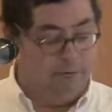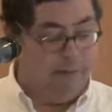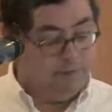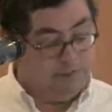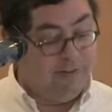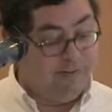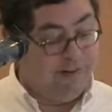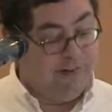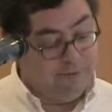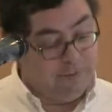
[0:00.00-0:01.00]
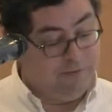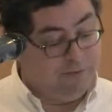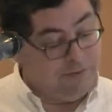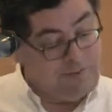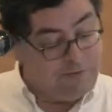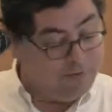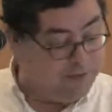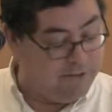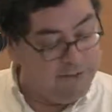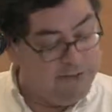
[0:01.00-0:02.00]
Am I still scary? One of these days I
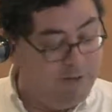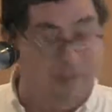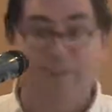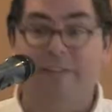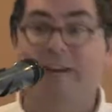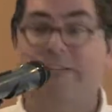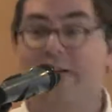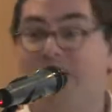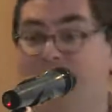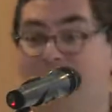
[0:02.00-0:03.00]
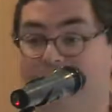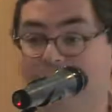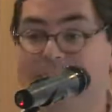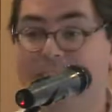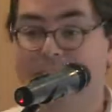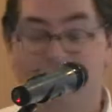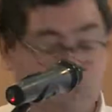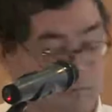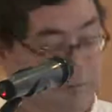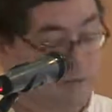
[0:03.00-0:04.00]
will have one of these guys after me saying,
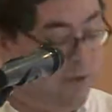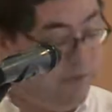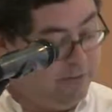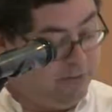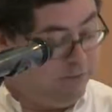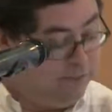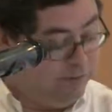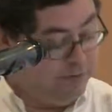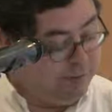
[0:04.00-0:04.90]
it went wrong, it's your fault.